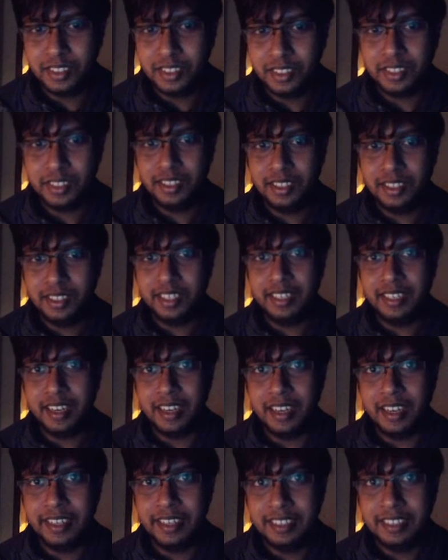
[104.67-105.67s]
3
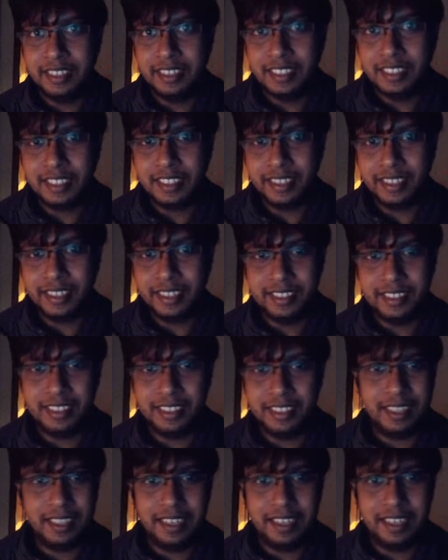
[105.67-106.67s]
lines, I just
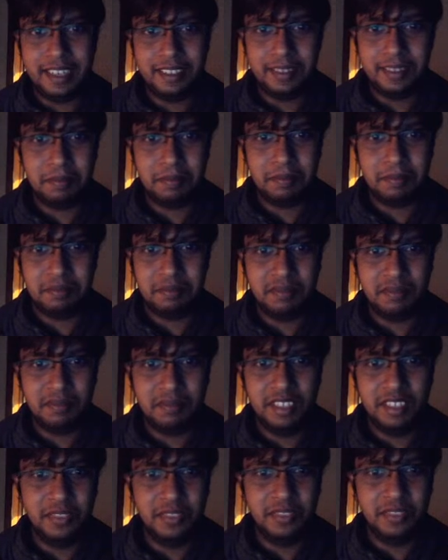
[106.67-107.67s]
added
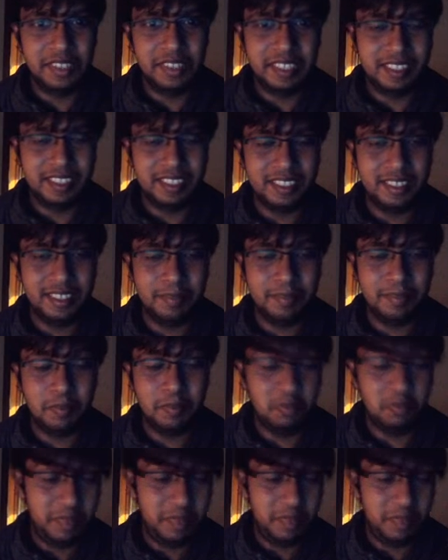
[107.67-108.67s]
different things.
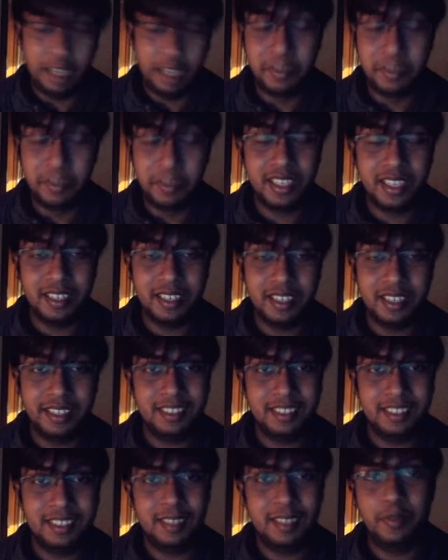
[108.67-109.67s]
Admittedly,
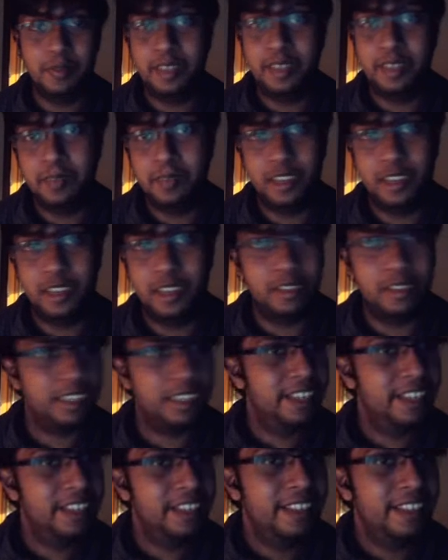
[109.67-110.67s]
some of them are not
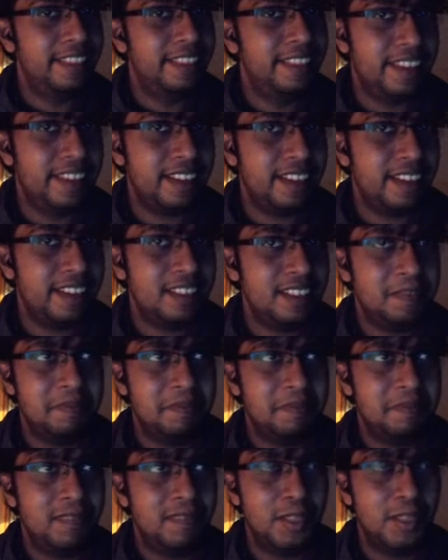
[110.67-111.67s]
that
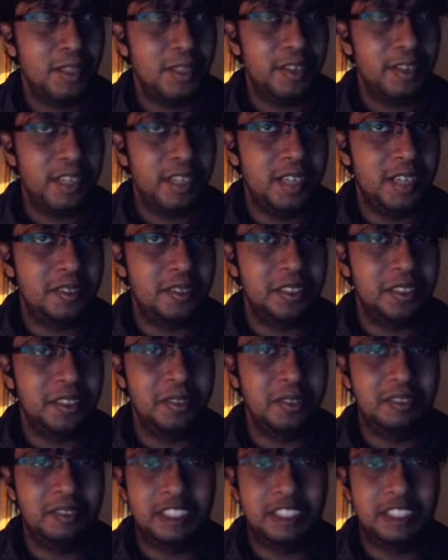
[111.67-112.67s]
thought out, or
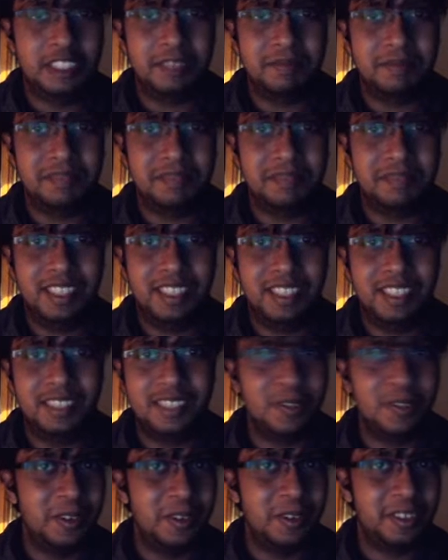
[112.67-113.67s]
I just
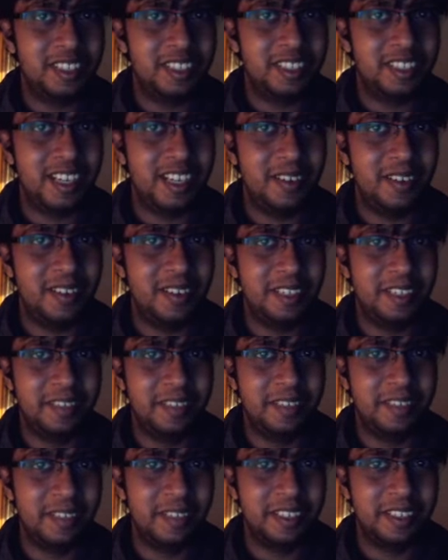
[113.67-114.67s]
wanted to try out
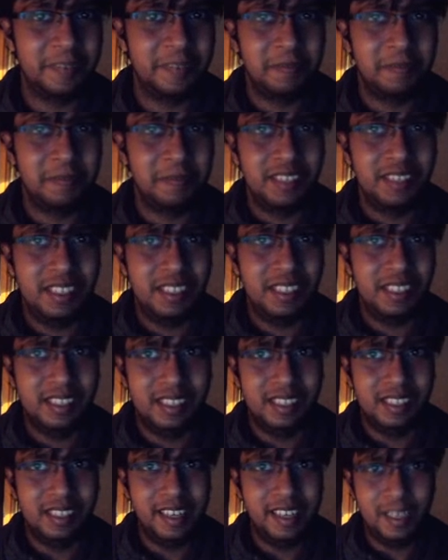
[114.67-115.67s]
different
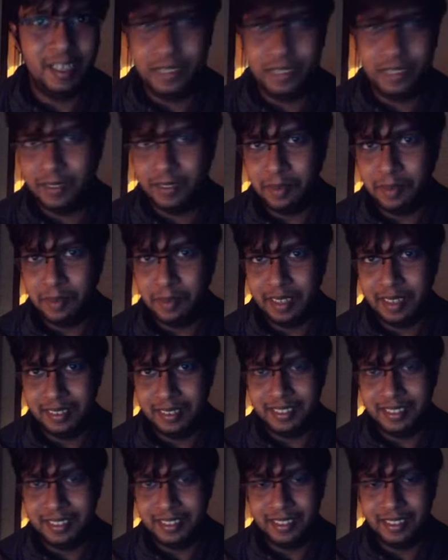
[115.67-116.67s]
layouts for panels
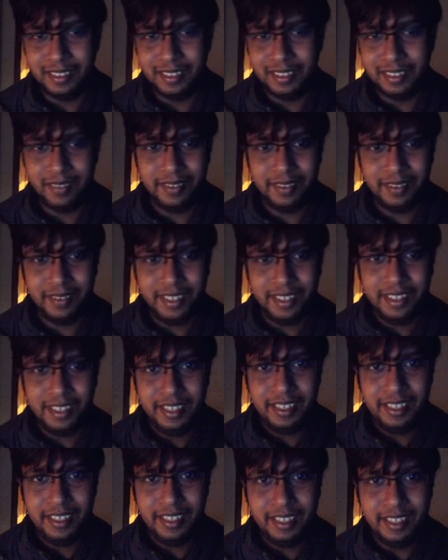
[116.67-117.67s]
and stuff.
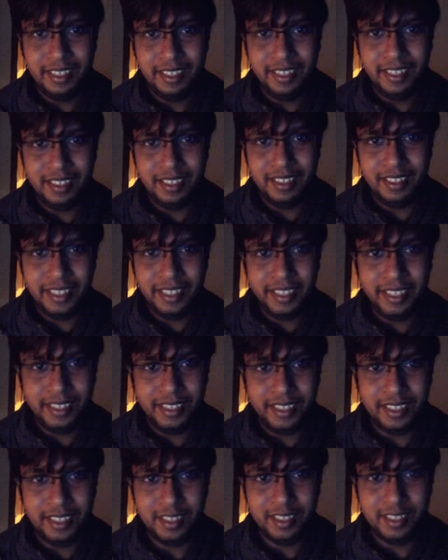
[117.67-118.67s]
And here I tried
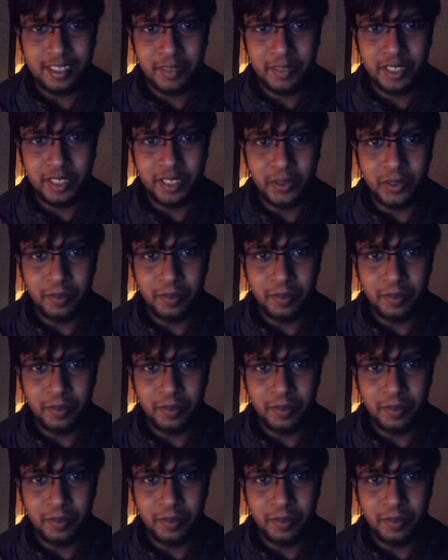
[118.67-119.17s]
something new.